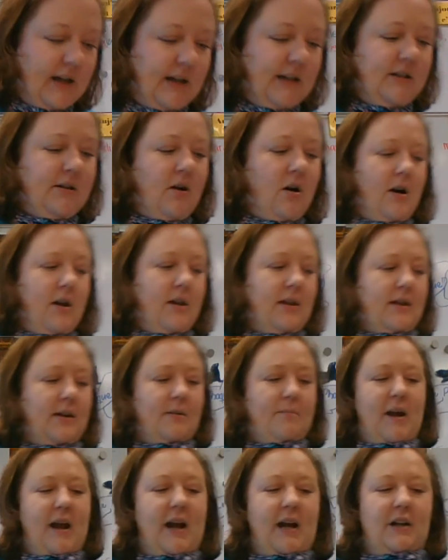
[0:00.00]
address is on
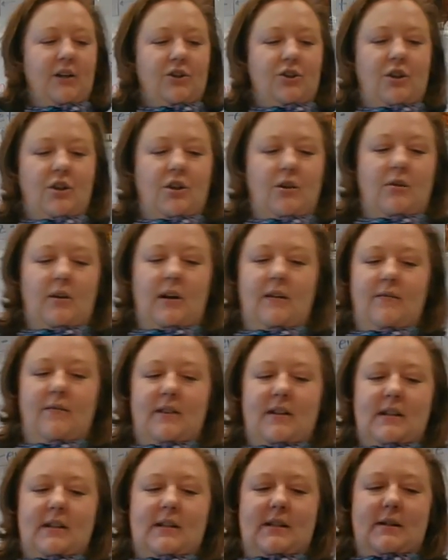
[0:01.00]
the page 3 of
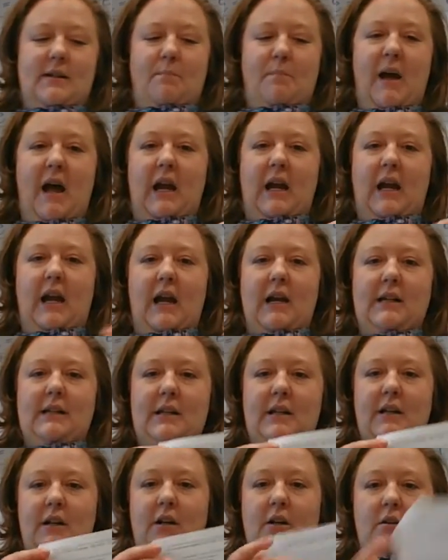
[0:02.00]
this packet
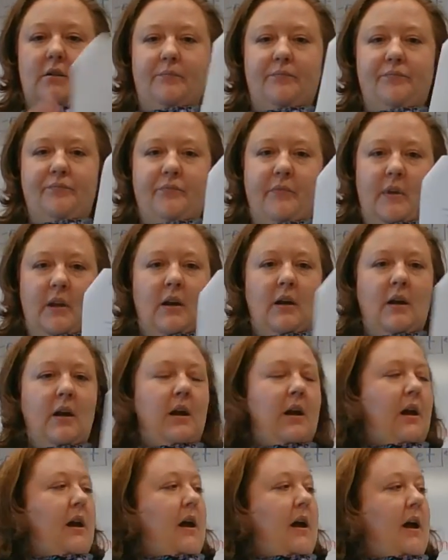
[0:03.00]
here.
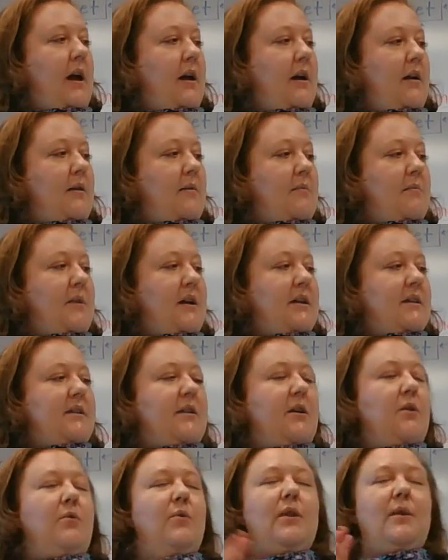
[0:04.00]

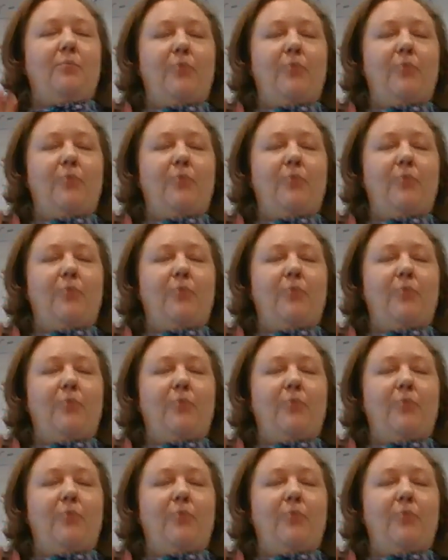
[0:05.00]
So the